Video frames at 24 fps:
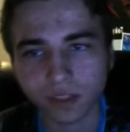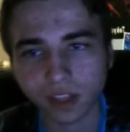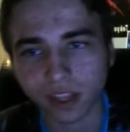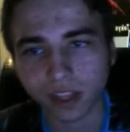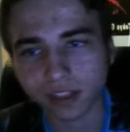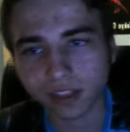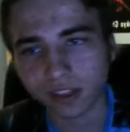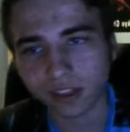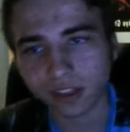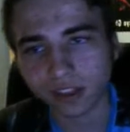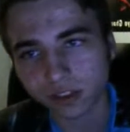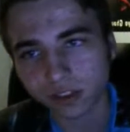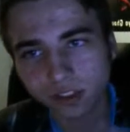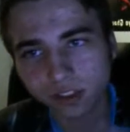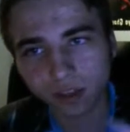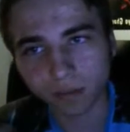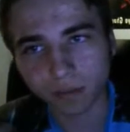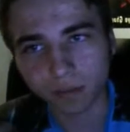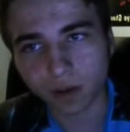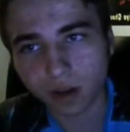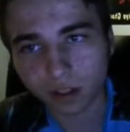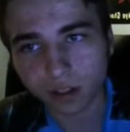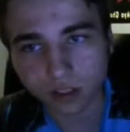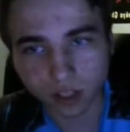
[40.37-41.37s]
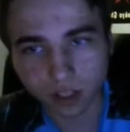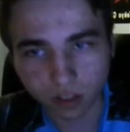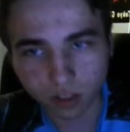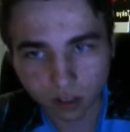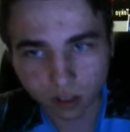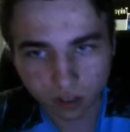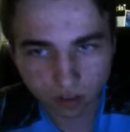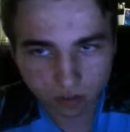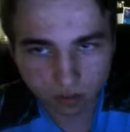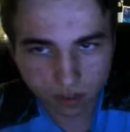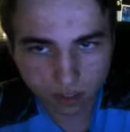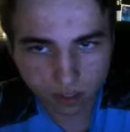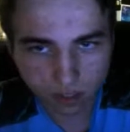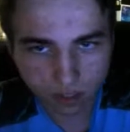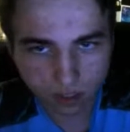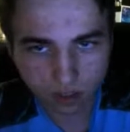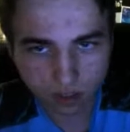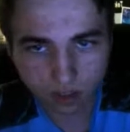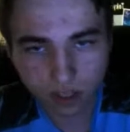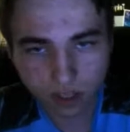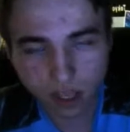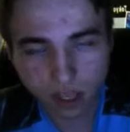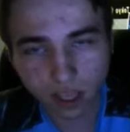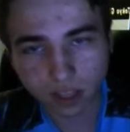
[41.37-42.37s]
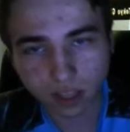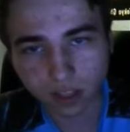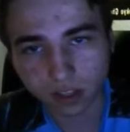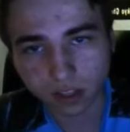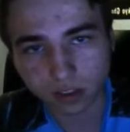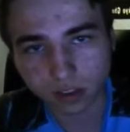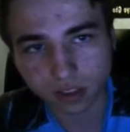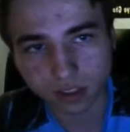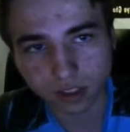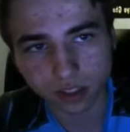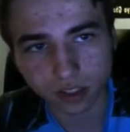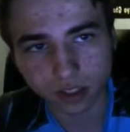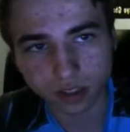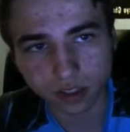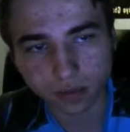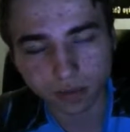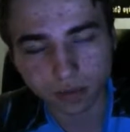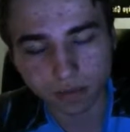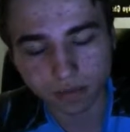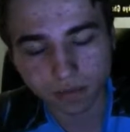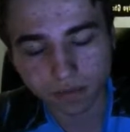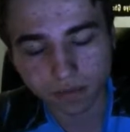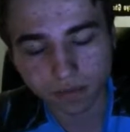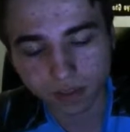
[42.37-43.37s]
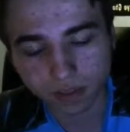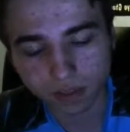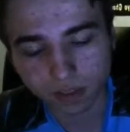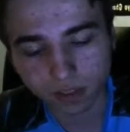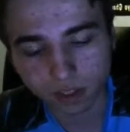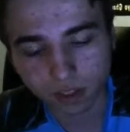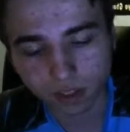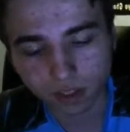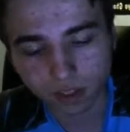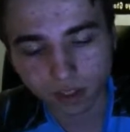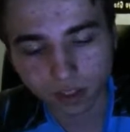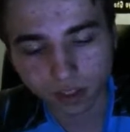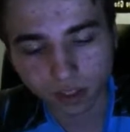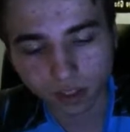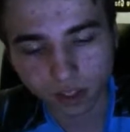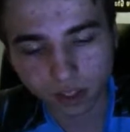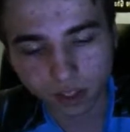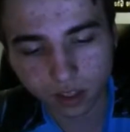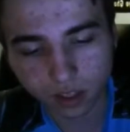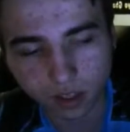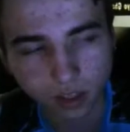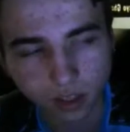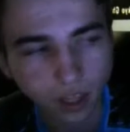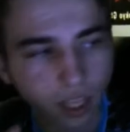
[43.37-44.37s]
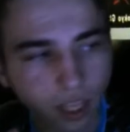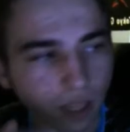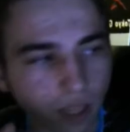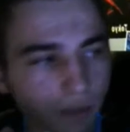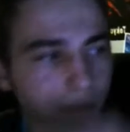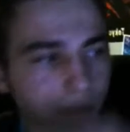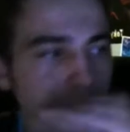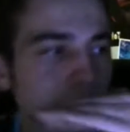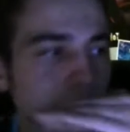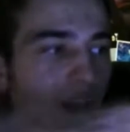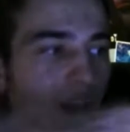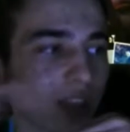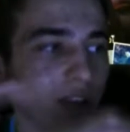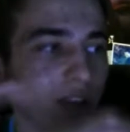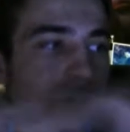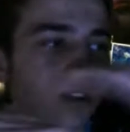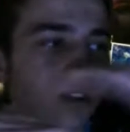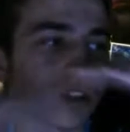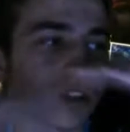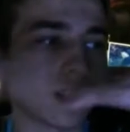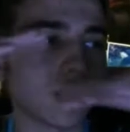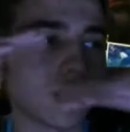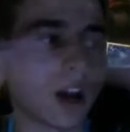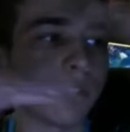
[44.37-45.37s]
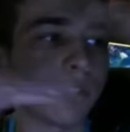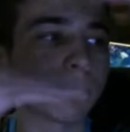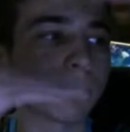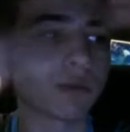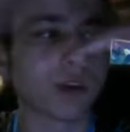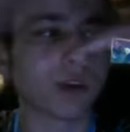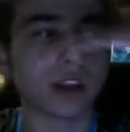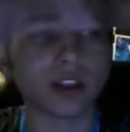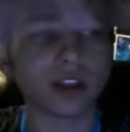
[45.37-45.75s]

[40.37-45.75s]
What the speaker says: There's some alternatives in here, and there's some like priority upgrade